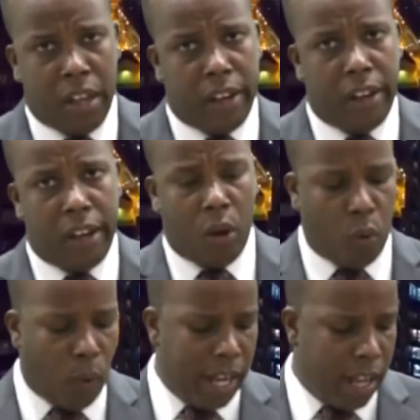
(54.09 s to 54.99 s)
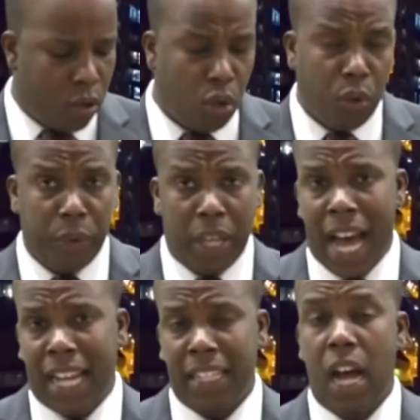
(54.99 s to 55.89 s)
Uh, a while ago, we
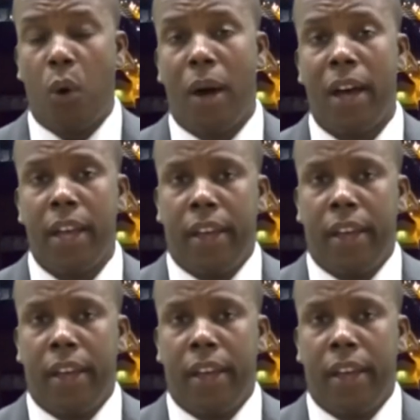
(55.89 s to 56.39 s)
had our